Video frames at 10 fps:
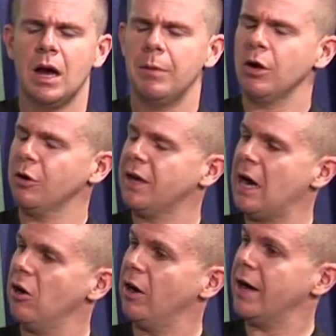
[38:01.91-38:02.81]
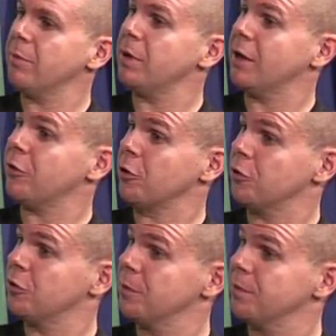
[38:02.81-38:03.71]
gonna go Carolina
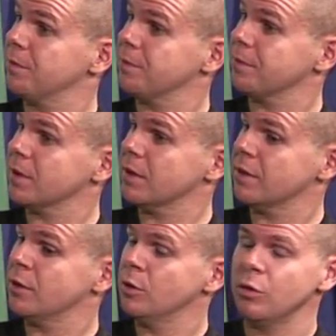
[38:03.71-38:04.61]
Panthers. Yeah.